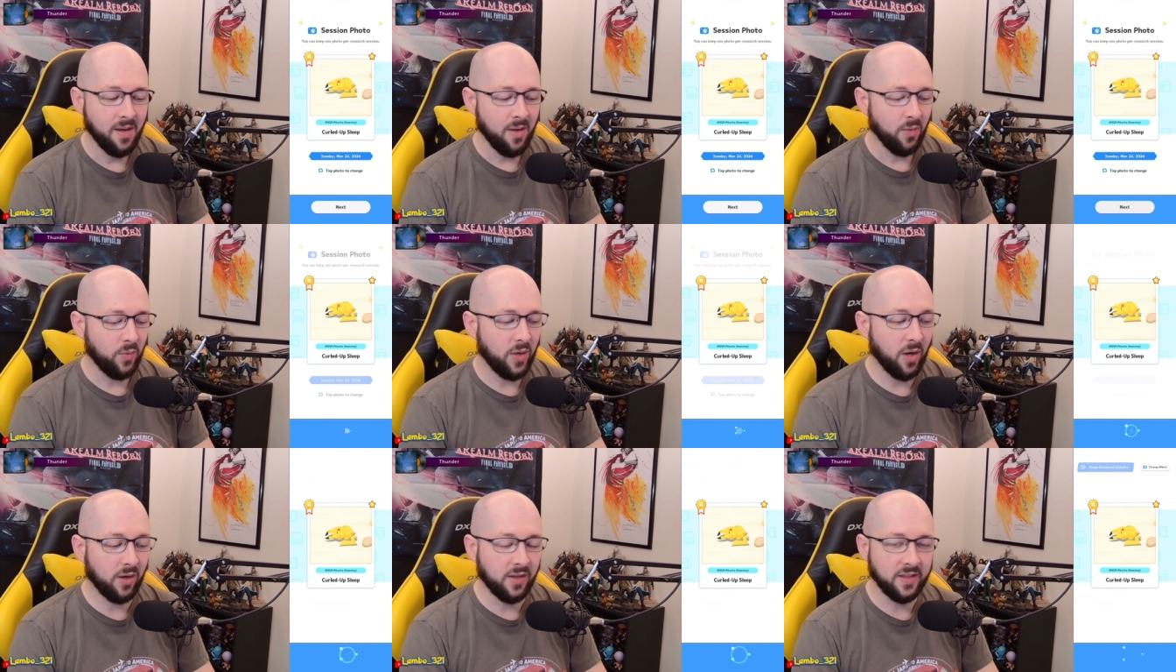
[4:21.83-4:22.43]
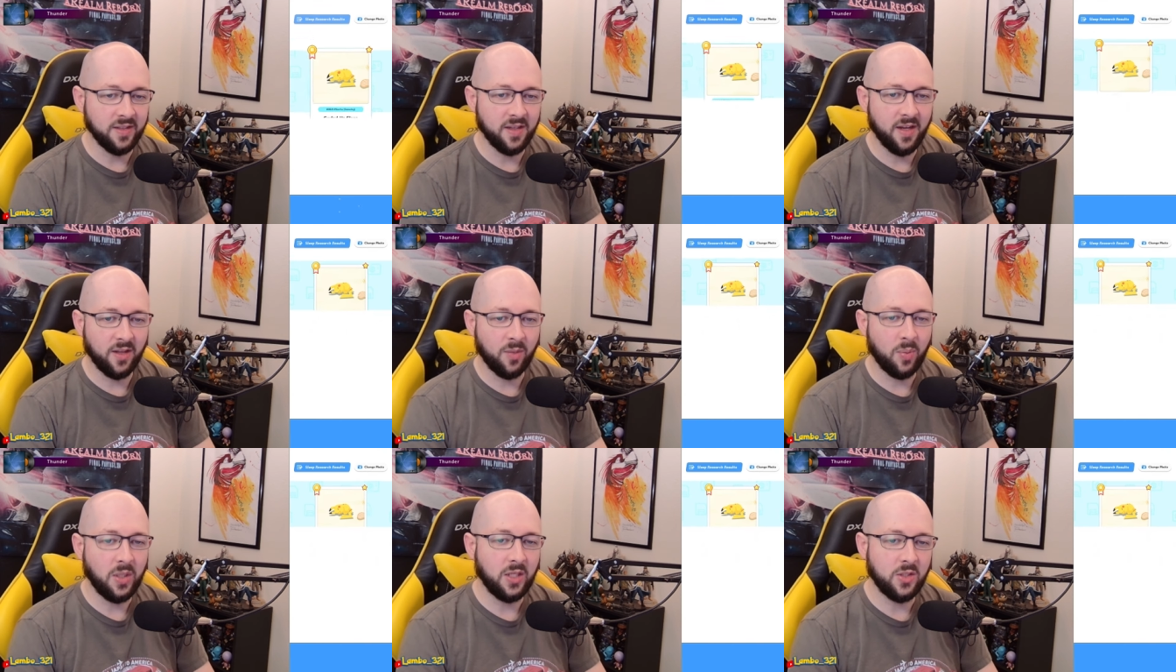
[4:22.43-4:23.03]
We are going to send out the
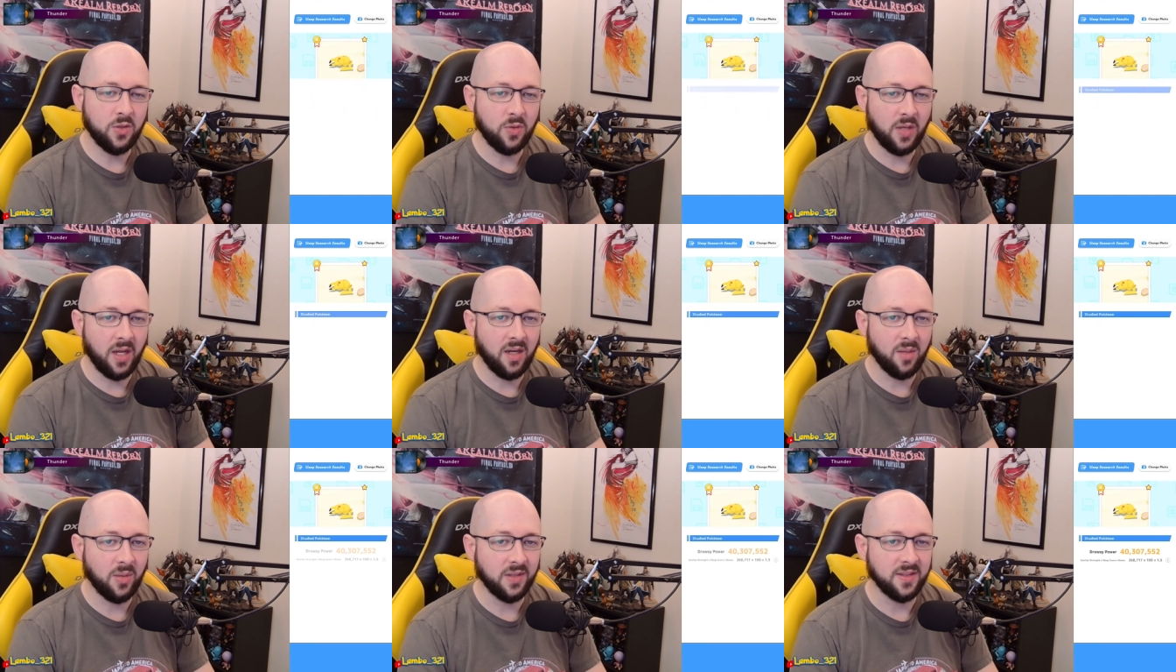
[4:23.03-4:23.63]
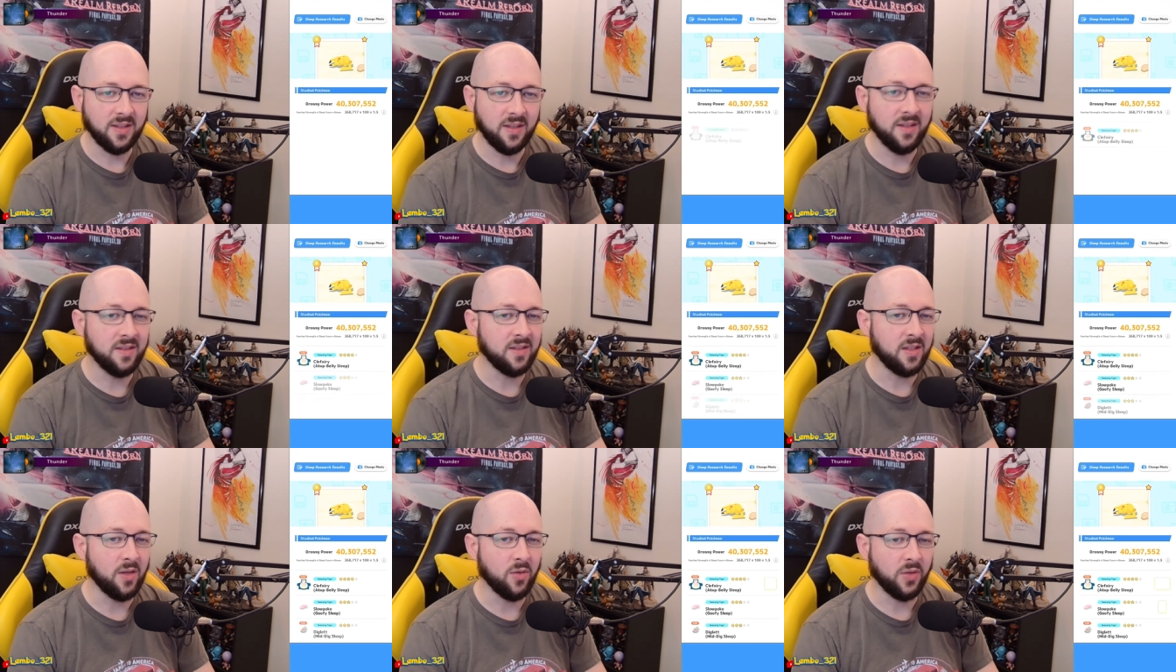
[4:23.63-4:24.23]
Pikachu candy because it is
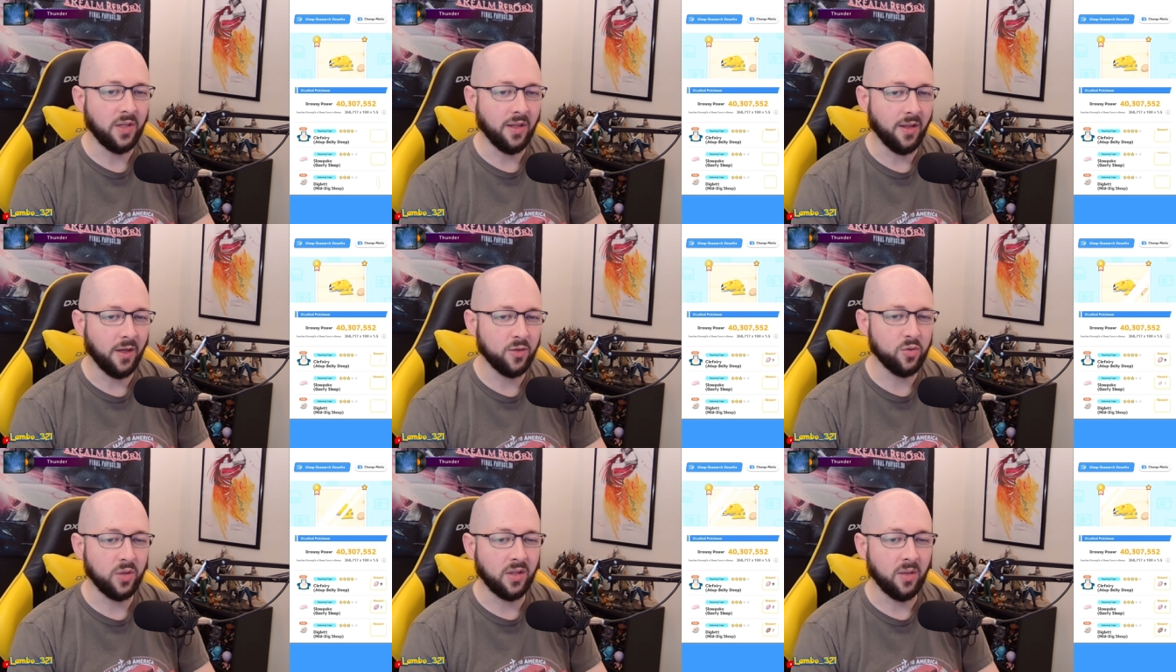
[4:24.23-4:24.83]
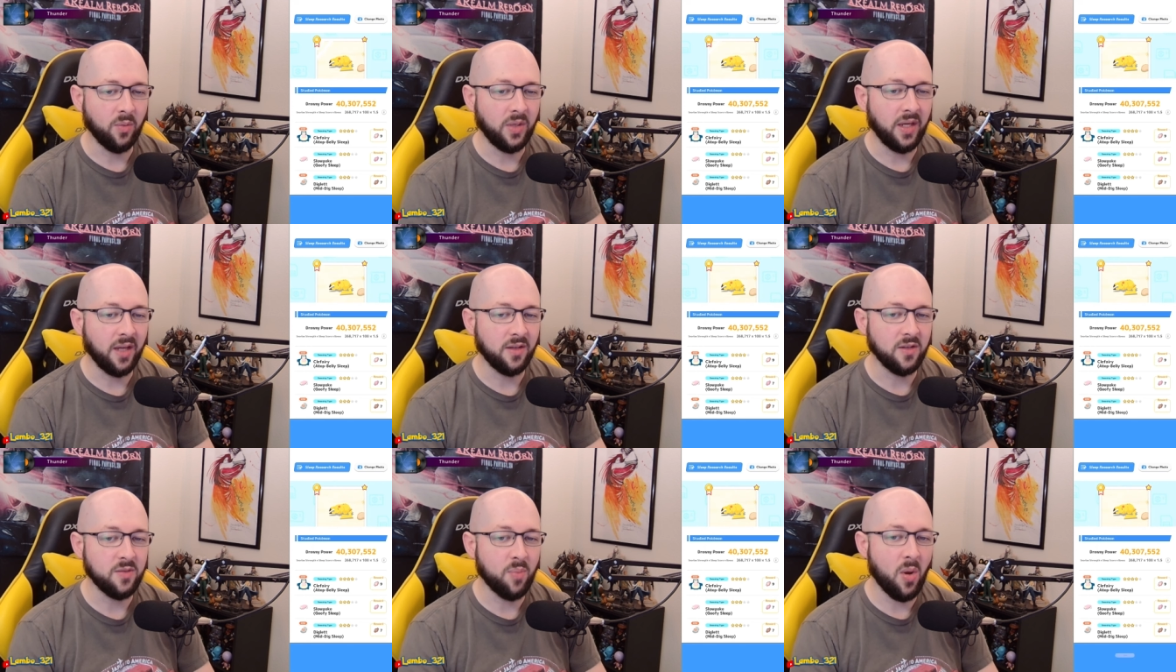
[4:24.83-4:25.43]
the only electric that we got
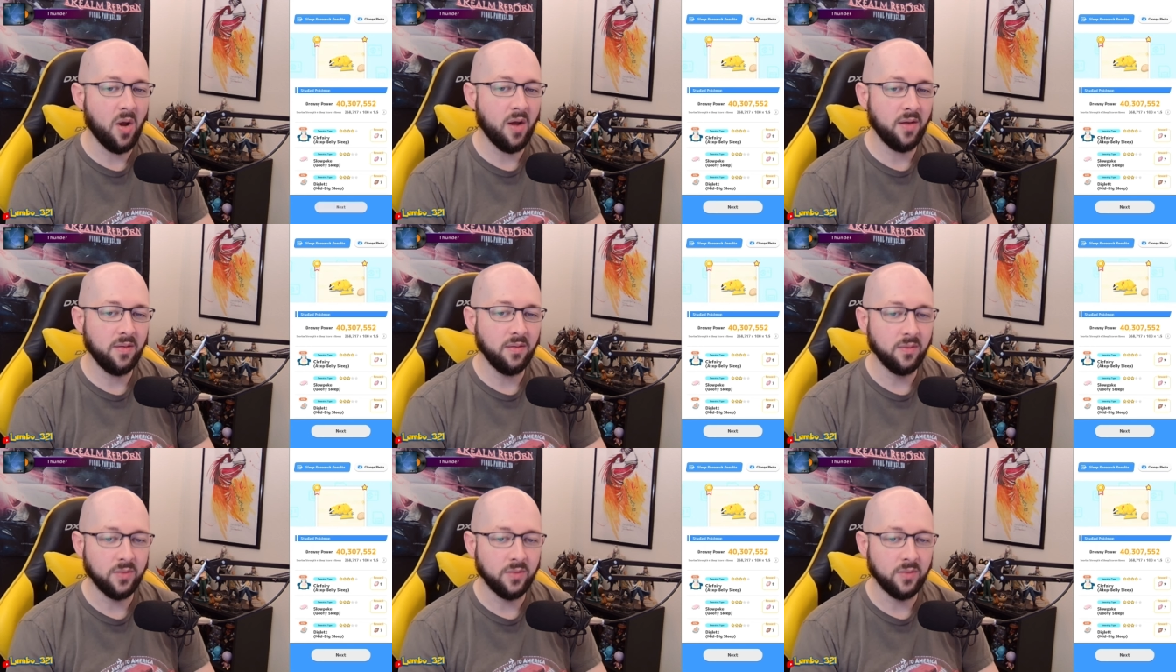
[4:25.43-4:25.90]
to spawn.